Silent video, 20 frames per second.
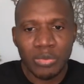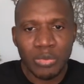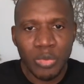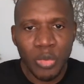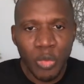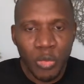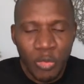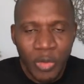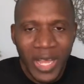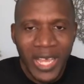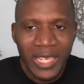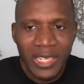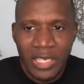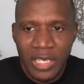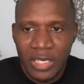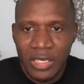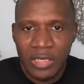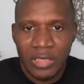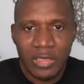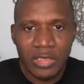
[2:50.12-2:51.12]
provide
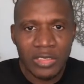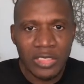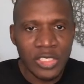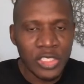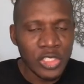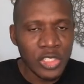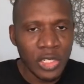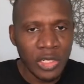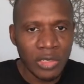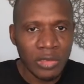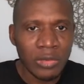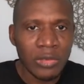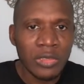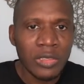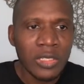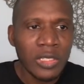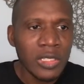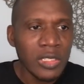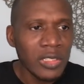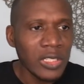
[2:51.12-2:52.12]
here on this channel,
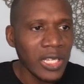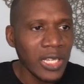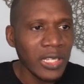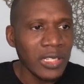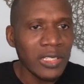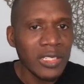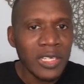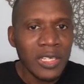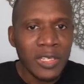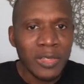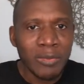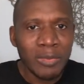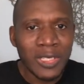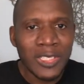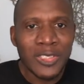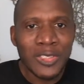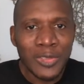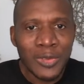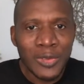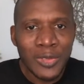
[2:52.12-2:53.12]
then
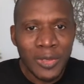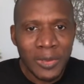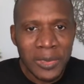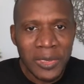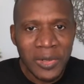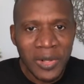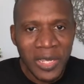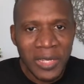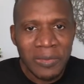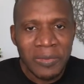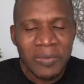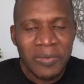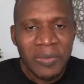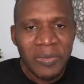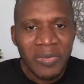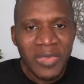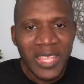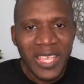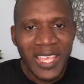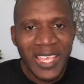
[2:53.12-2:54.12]
please do subscribe.
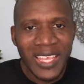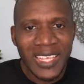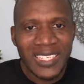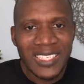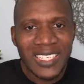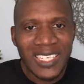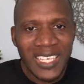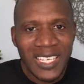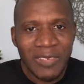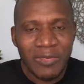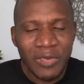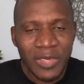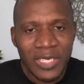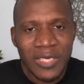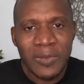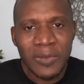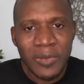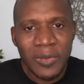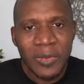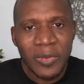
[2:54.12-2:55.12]
And
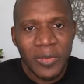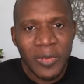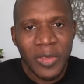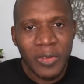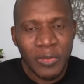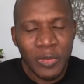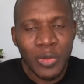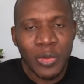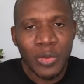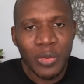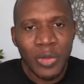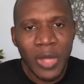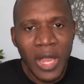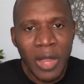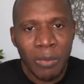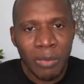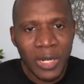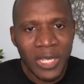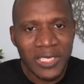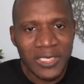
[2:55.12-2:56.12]
if you
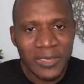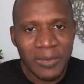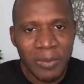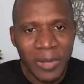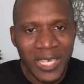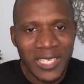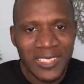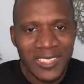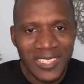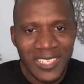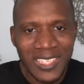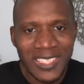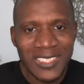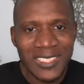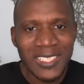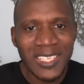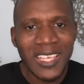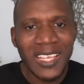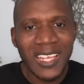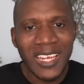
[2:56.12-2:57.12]
are blessed by
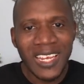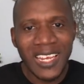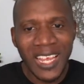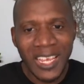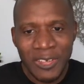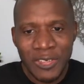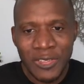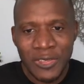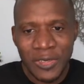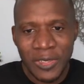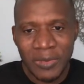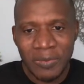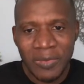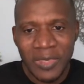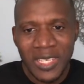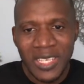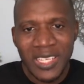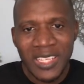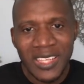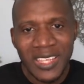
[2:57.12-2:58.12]
today's live stream,
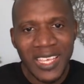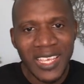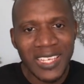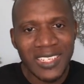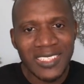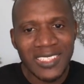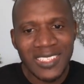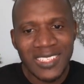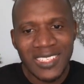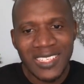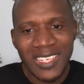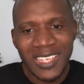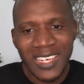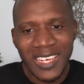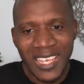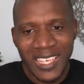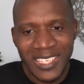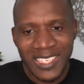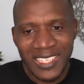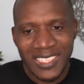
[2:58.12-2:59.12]
then
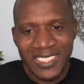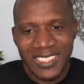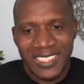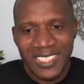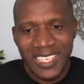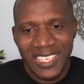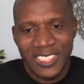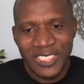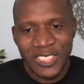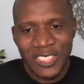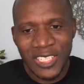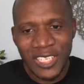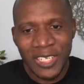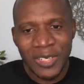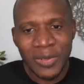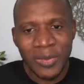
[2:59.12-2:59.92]
like it and share